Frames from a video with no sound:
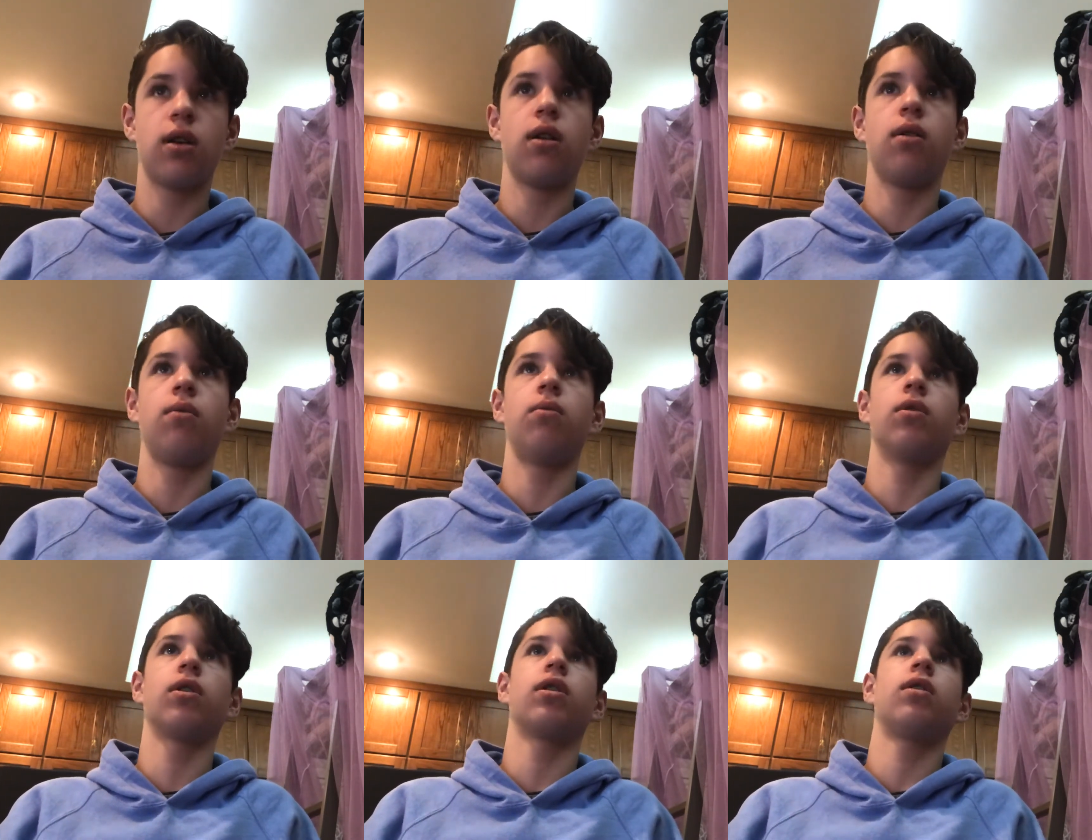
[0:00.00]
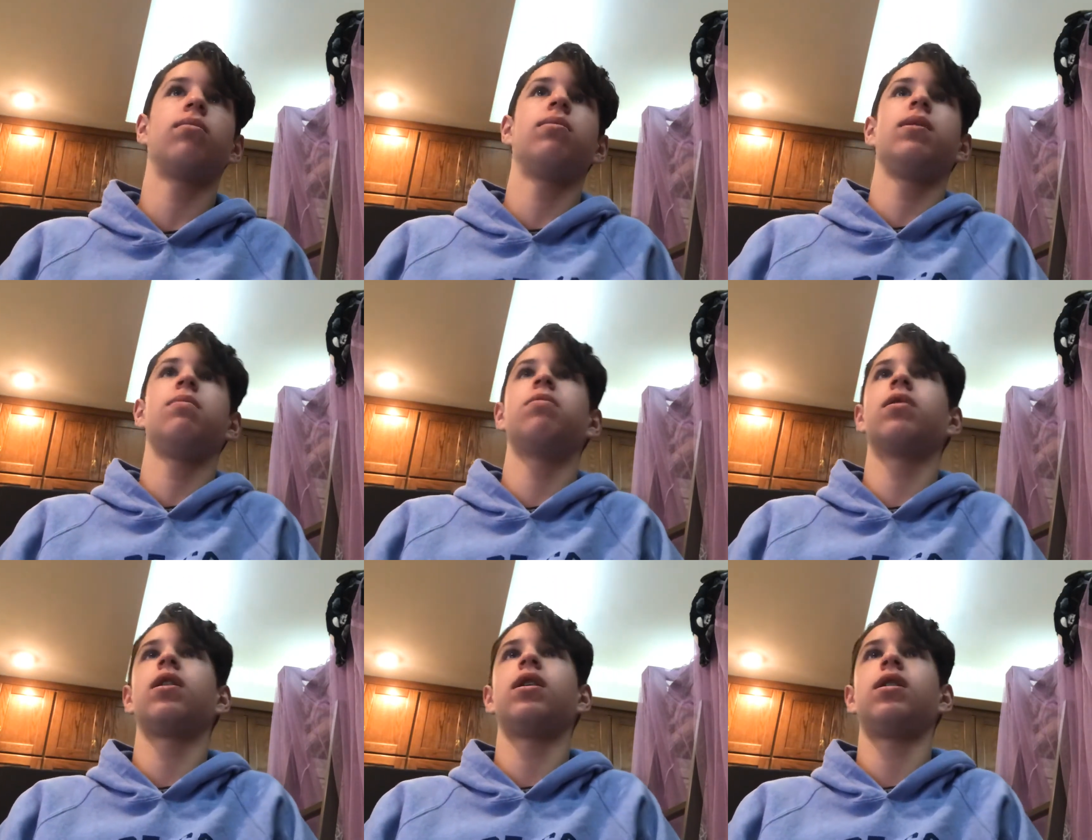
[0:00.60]
We're gonna be
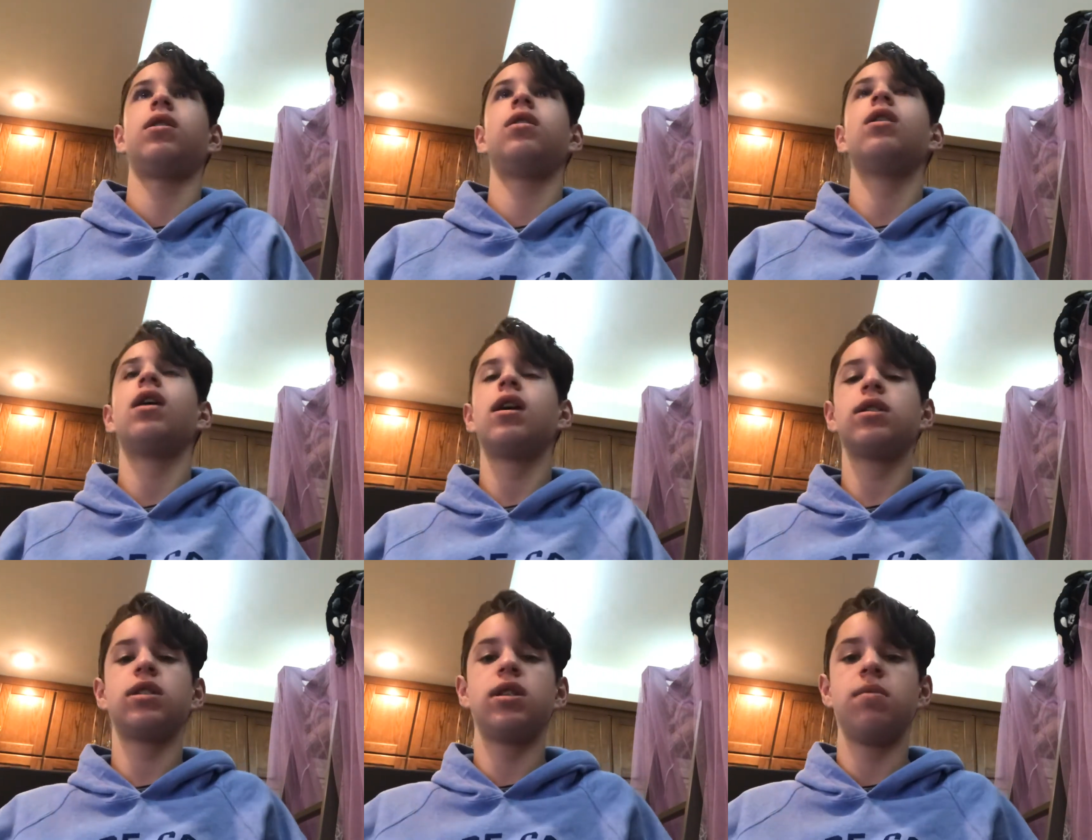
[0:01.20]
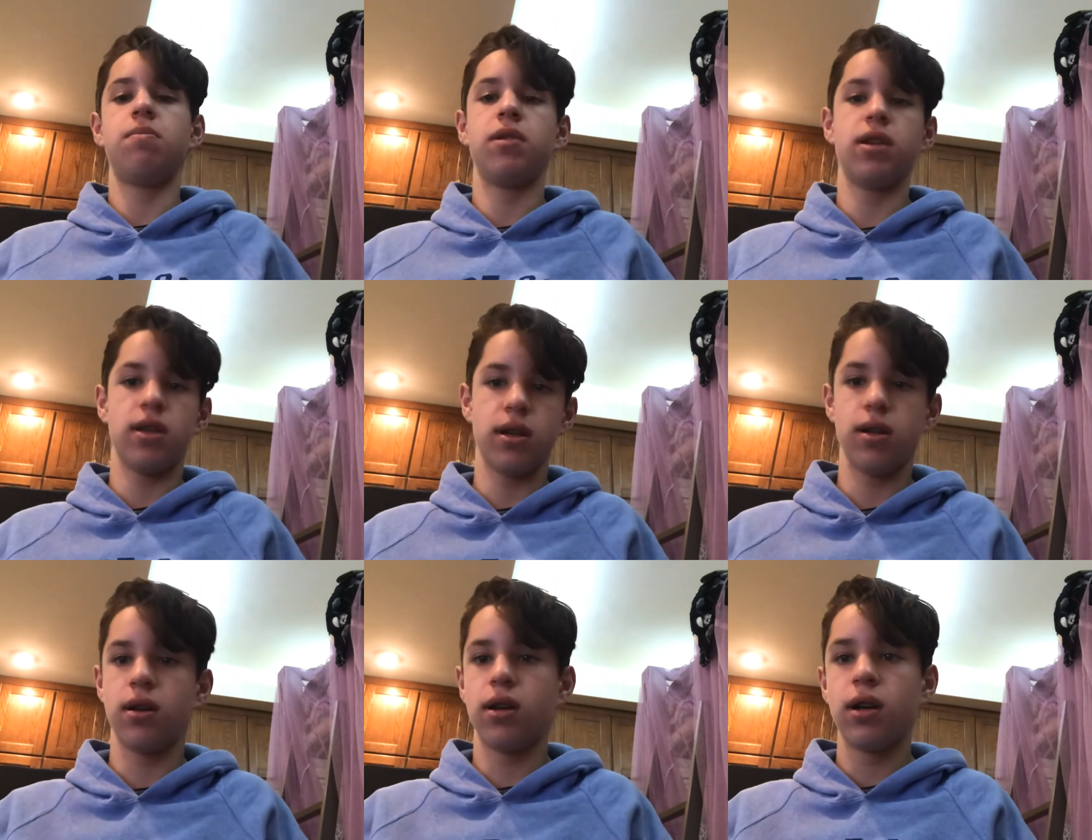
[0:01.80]
playing SCP,